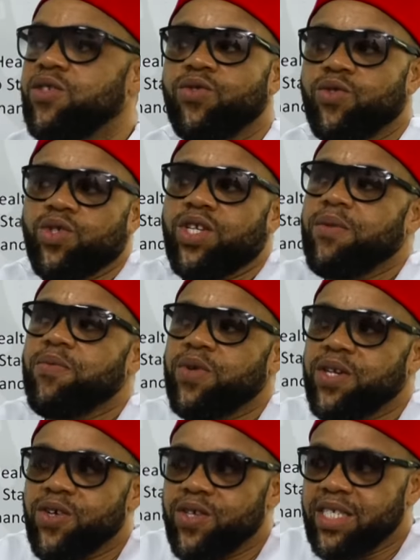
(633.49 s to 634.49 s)
Those are
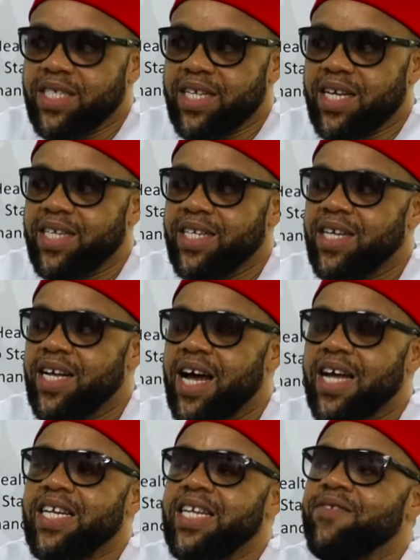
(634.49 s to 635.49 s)
people, they don't understand.
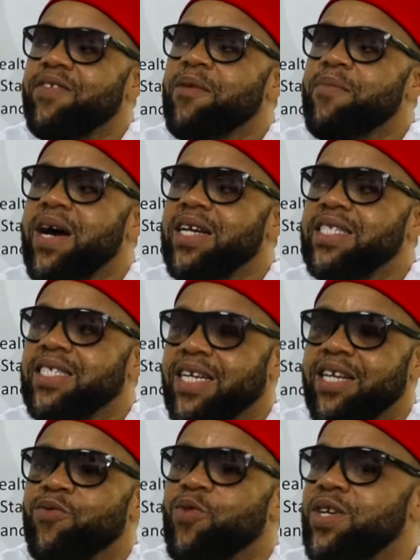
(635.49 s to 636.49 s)
And then if that man is
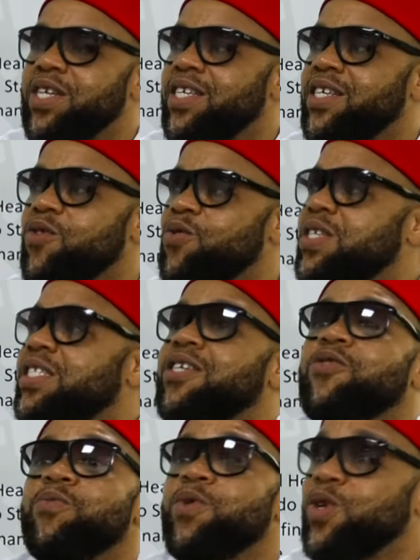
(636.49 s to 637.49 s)
an enrollee, oh, they
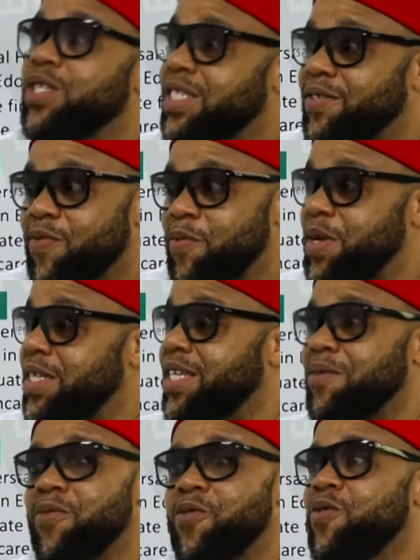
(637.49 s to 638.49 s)
say, oh, because it's from
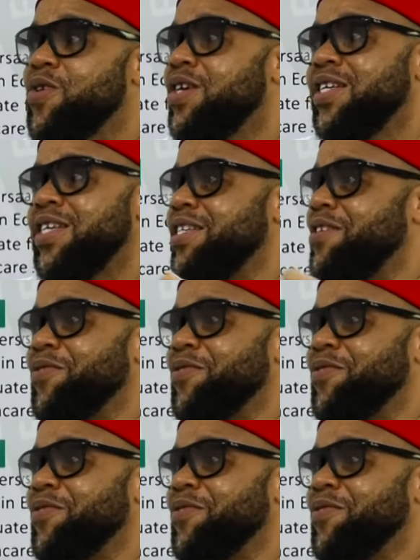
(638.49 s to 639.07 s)
HMO, they've